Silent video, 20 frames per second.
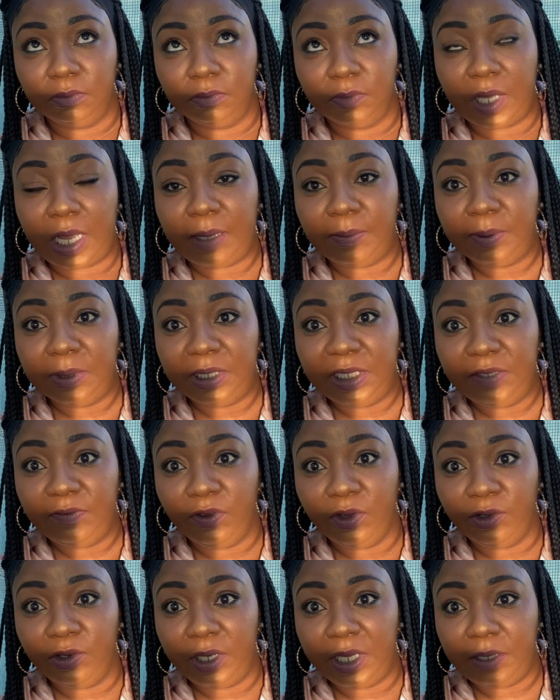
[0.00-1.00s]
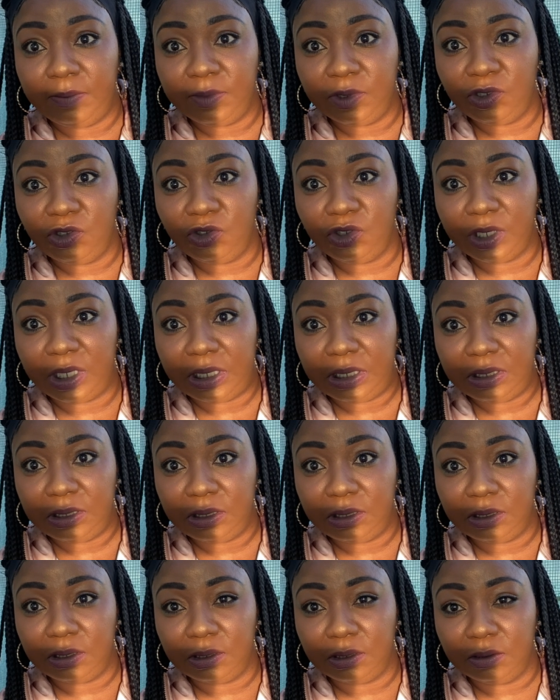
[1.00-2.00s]
I believe her name is
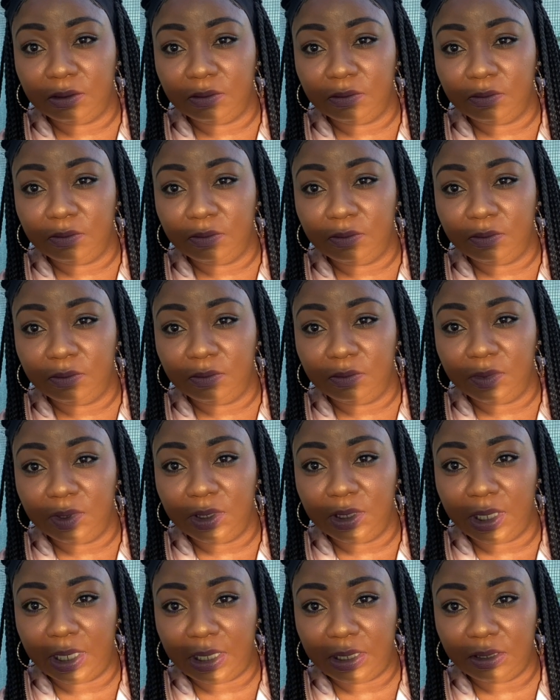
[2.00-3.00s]
Jess. Yes.